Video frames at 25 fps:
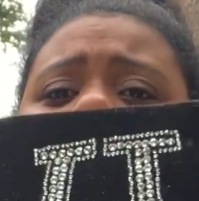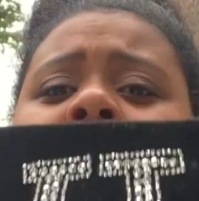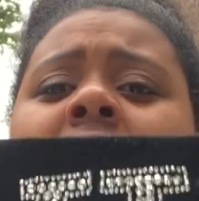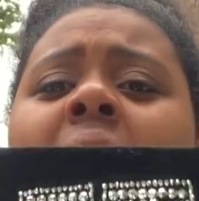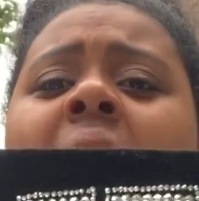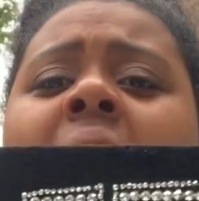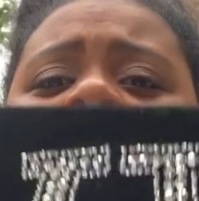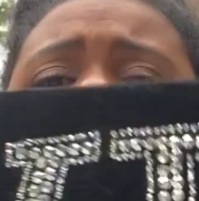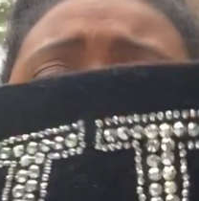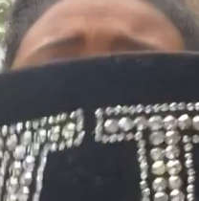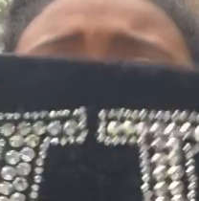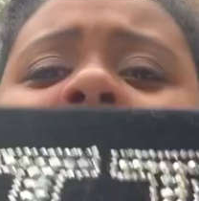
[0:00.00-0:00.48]

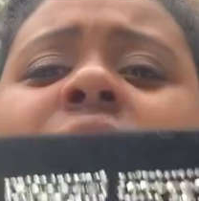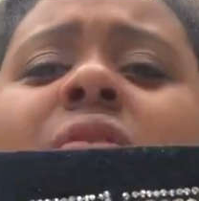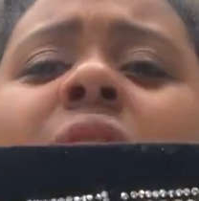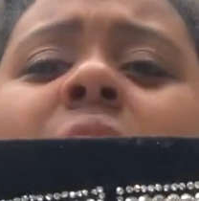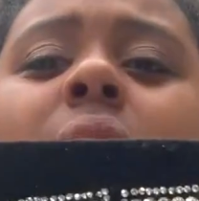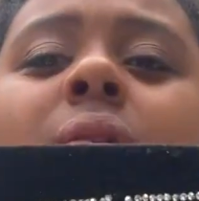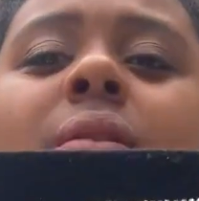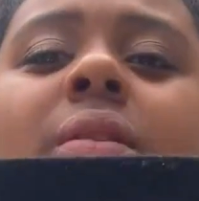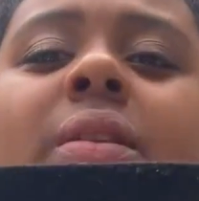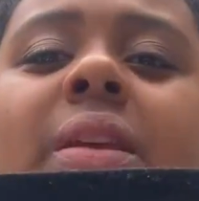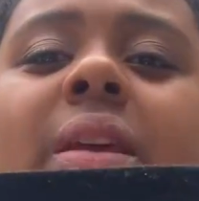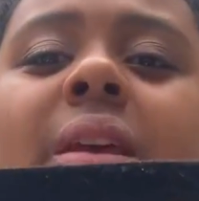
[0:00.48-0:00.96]
And I've
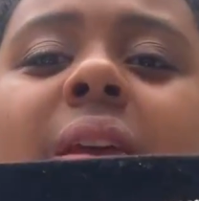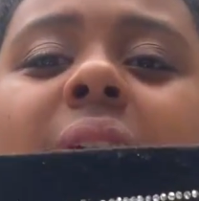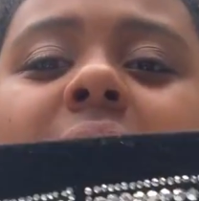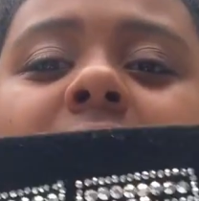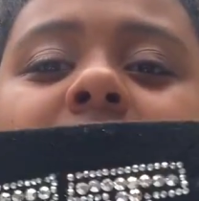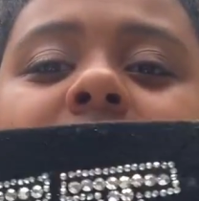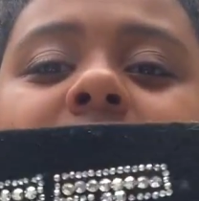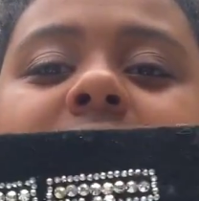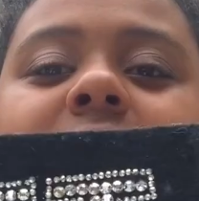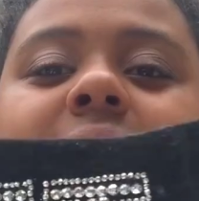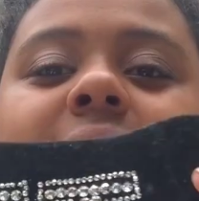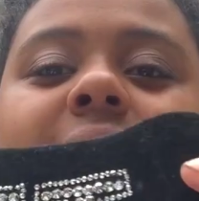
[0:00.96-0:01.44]
done
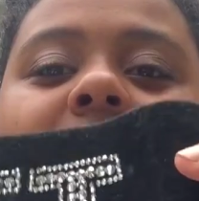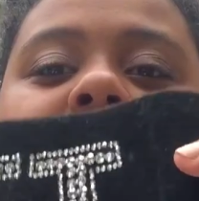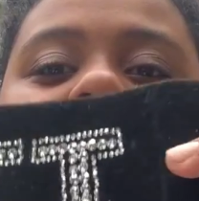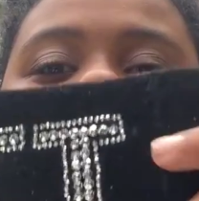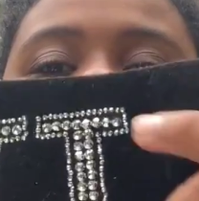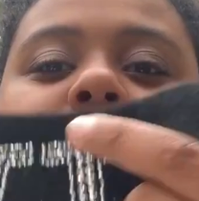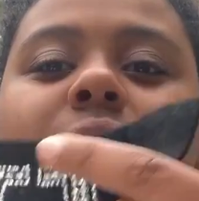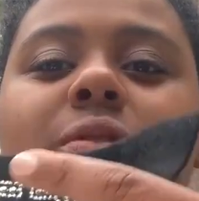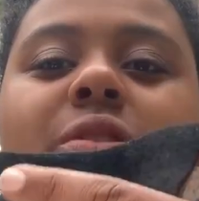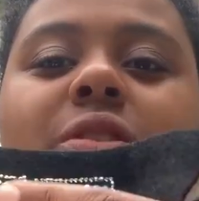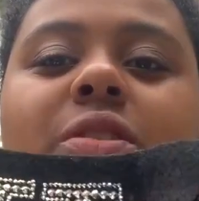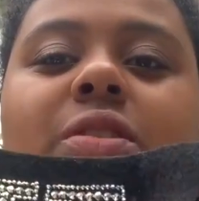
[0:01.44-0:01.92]
the
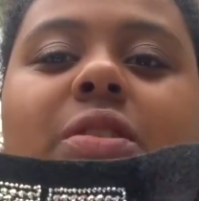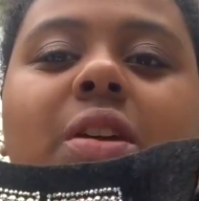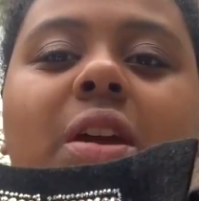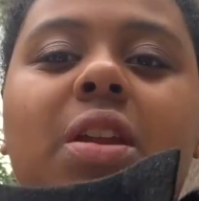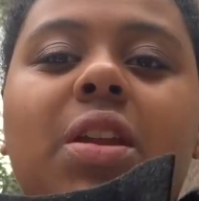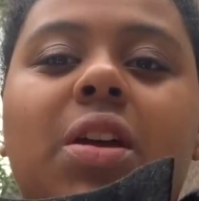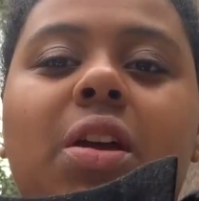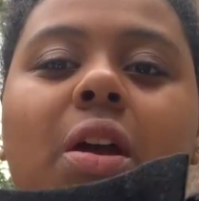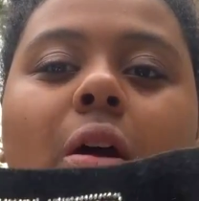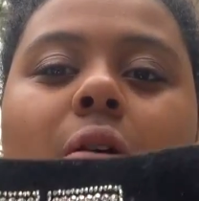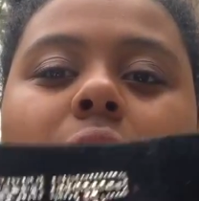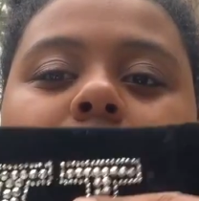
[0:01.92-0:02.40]
6, which is going to
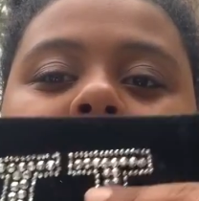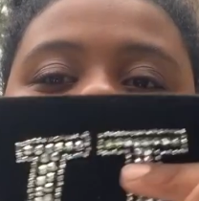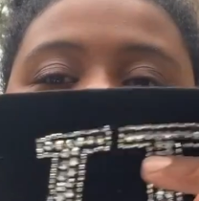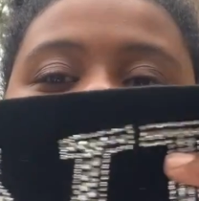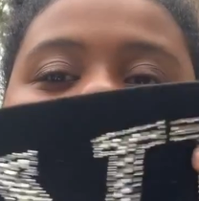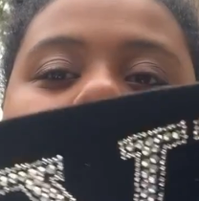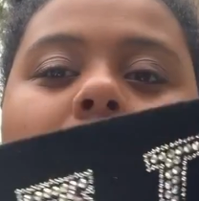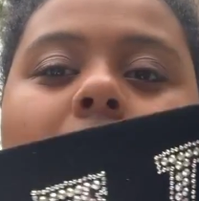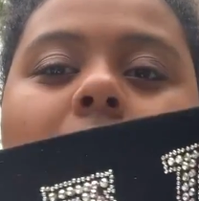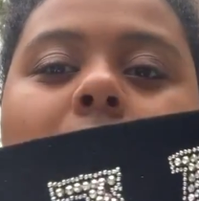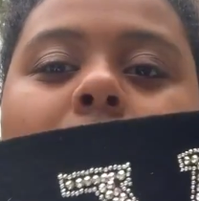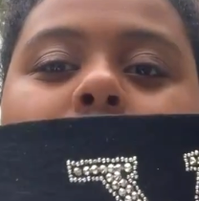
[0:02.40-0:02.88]
go on the
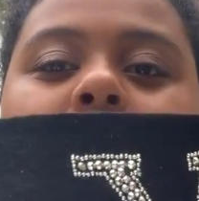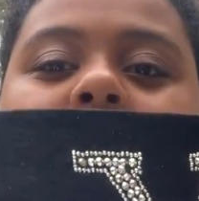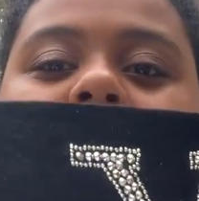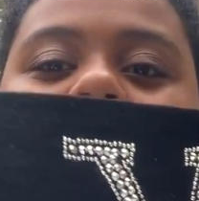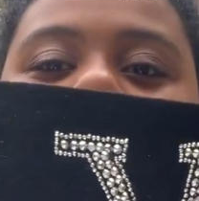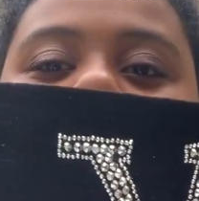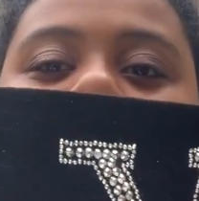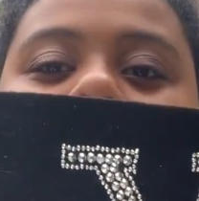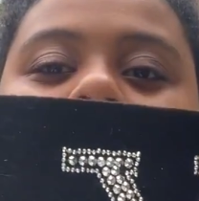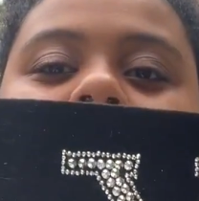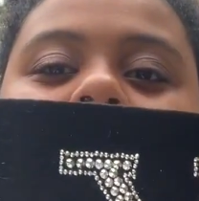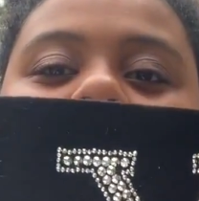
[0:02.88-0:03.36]
arm, and
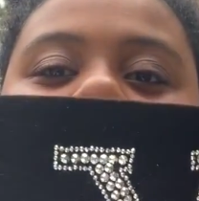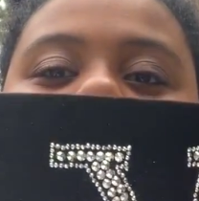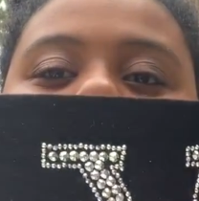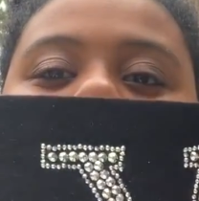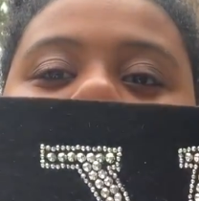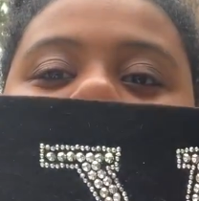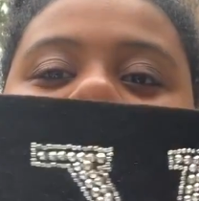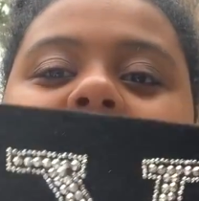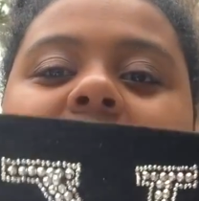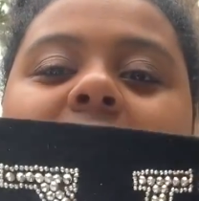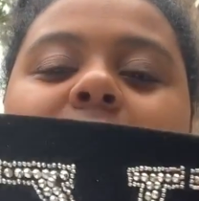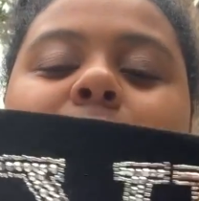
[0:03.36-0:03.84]
I've also done
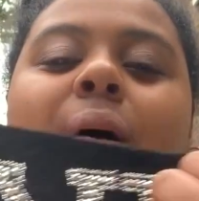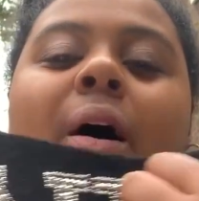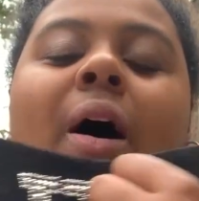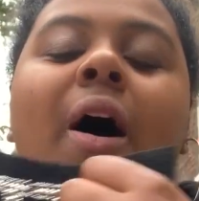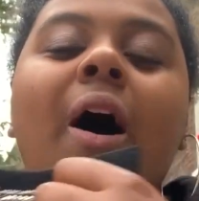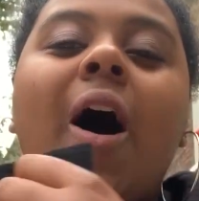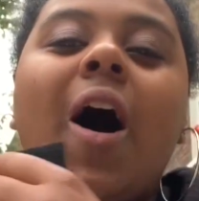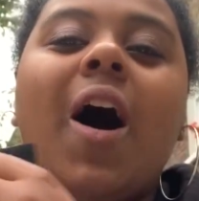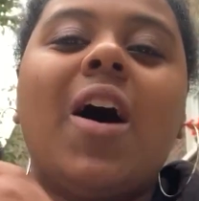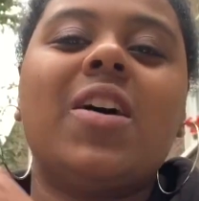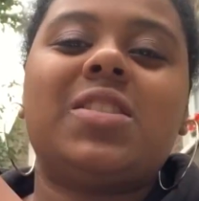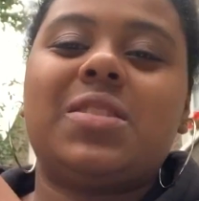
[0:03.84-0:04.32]
my name.
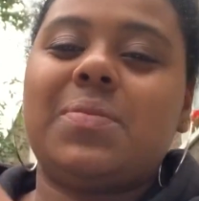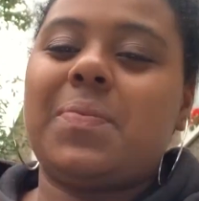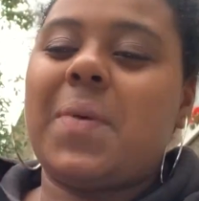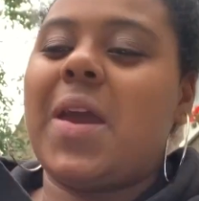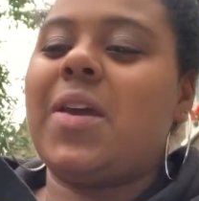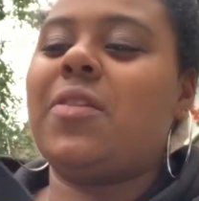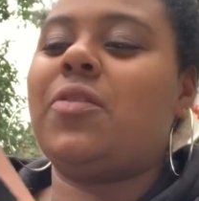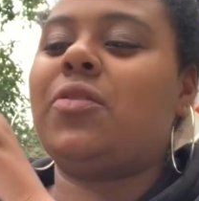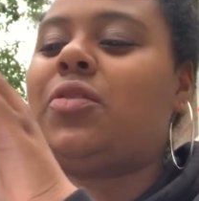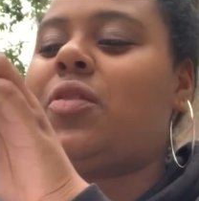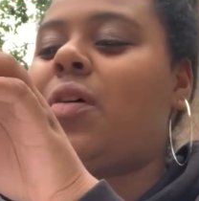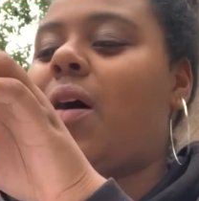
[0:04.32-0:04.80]
I was
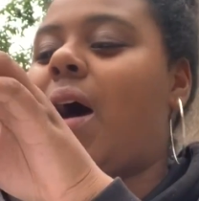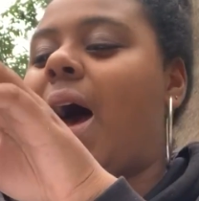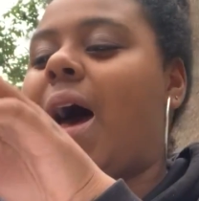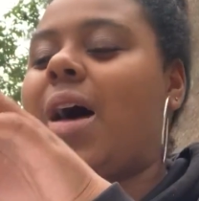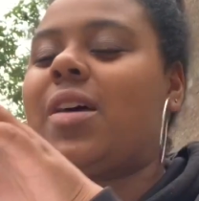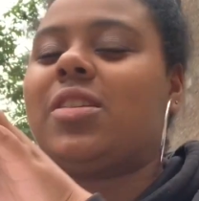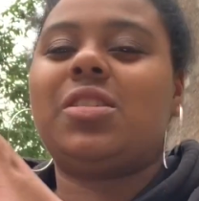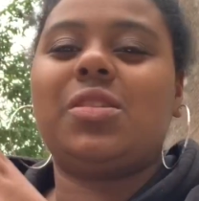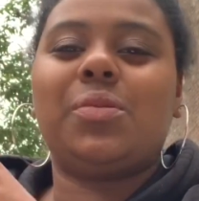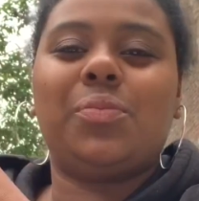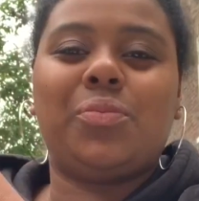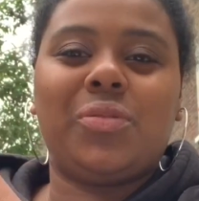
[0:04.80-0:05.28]
debating on how
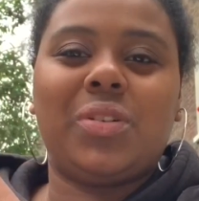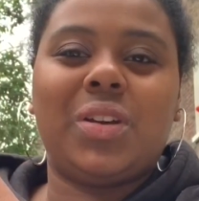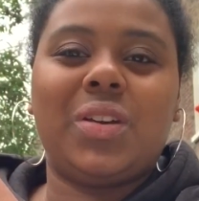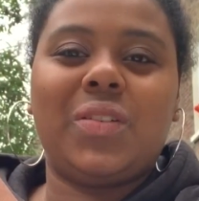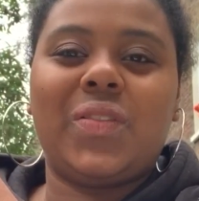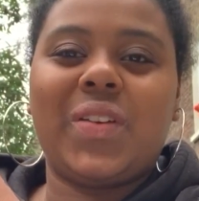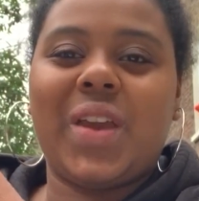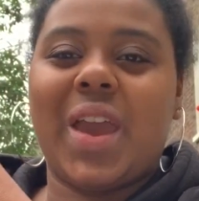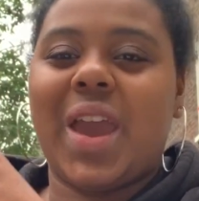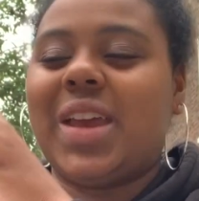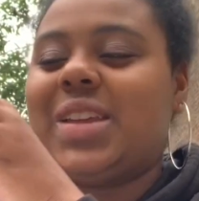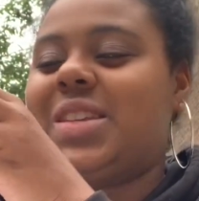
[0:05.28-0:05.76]
to
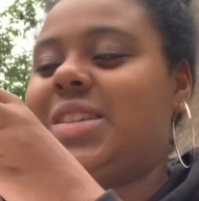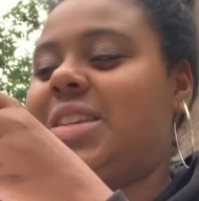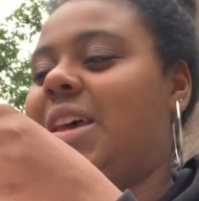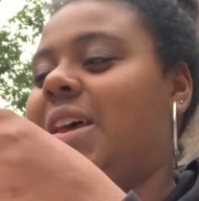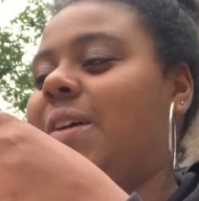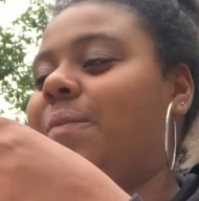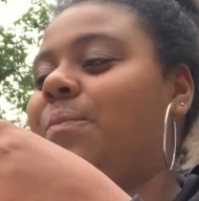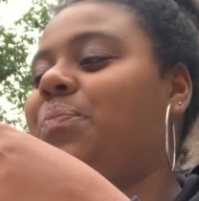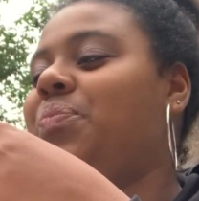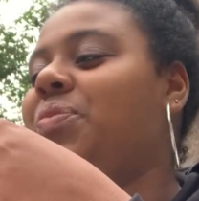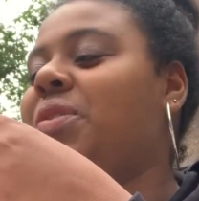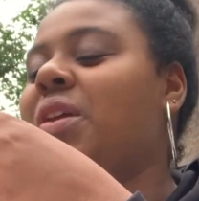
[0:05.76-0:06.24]
abbreviate it.